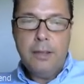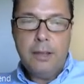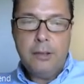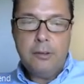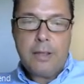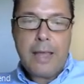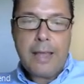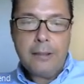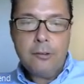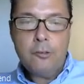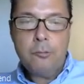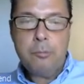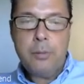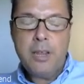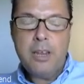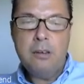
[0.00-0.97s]
it
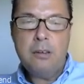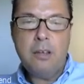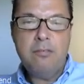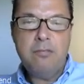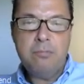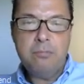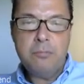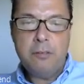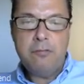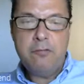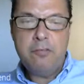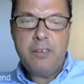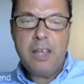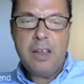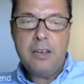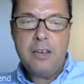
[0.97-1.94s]
has been a
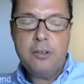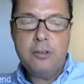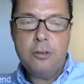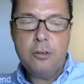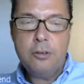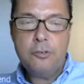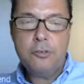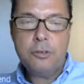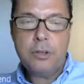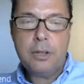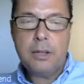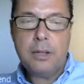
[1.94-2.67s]
fairly good